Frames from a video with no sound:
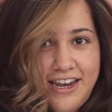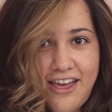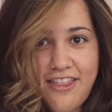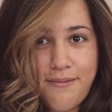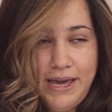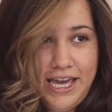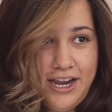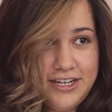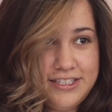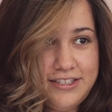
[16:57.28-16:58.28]
now that my
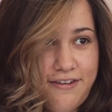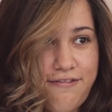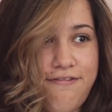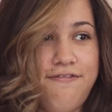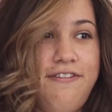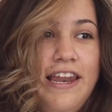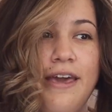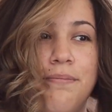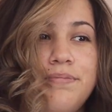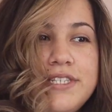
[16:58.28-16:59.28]
hair is
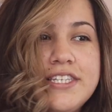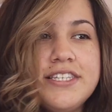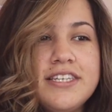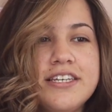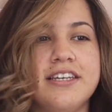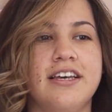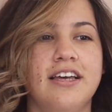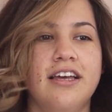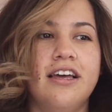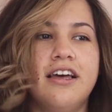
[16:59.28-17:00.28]
flipped,
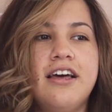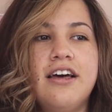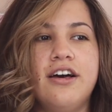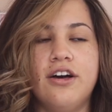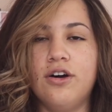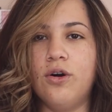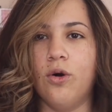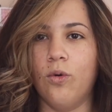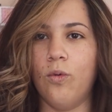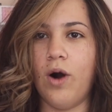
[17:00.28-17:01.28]

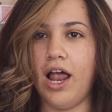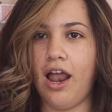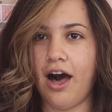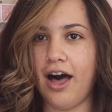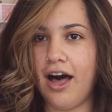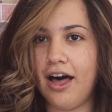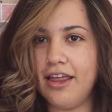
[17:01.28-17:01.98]
voila,